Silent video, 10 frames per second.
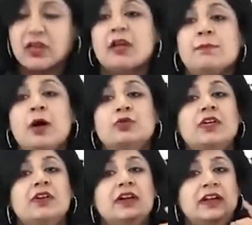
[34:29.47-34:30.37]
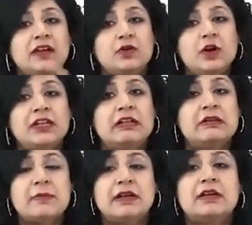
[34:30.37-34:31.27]
think about the retained
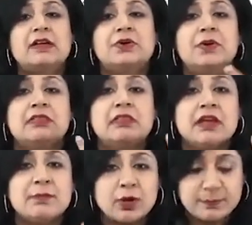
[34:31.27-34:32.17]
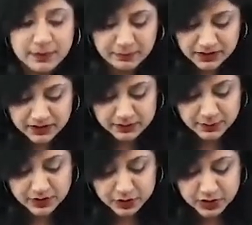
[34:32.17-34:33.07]
cortical matter, you can think about pigment
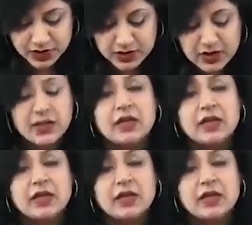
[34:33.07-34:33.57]
dispersion,